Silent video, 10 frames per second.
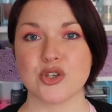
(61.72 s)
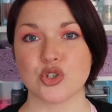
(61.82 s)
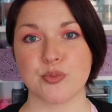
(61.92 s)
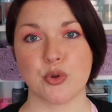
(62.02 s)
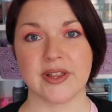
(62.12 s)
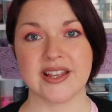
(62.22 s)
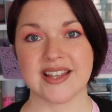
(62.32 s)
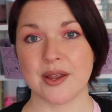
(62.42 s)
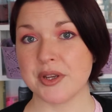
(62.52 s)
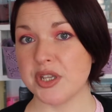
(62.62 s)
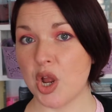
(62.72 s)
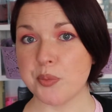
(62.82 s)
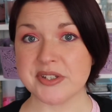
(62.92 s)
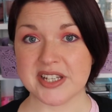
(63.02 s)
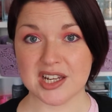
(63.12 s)
just pull these out in no
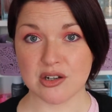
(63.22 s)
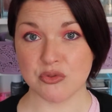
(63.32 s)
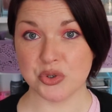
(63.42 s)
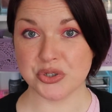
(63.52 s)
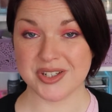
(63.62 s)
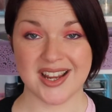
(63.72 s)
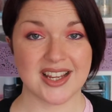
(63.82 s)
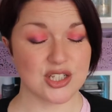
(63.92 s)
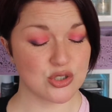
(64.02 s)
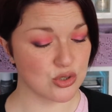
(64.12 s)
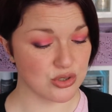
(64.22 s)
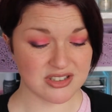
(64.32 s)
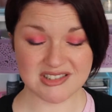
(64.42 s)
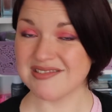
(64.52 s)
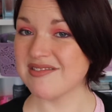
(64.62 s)
particular order. It's
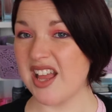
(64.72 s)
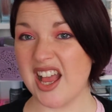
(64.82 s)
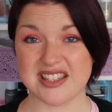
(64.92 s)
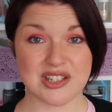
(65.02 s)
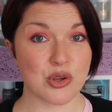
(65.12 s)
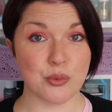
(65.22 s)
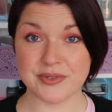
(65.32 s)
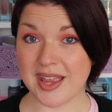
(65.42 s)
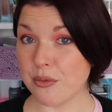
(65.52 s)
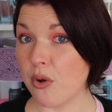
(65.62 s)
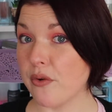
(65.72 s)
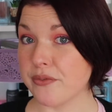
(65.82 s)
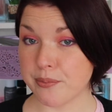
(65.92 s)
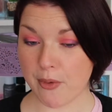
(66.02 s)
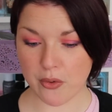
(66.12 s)
just as it comes out of
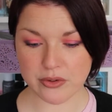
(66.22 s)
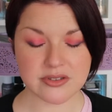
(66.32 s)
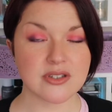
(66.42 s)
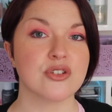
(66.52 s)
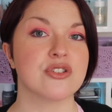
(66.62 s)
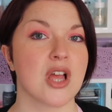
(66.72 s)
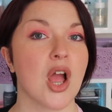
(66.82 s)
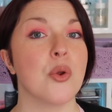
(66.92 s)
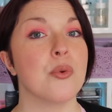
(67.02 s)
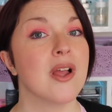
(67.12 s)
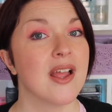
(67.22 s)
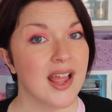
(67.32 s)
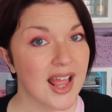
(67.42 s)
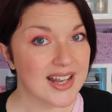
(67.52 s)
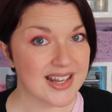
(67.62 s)
the box. So
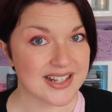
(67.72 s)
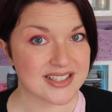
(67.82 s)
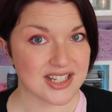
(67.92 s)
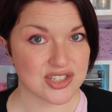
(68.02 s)
let's get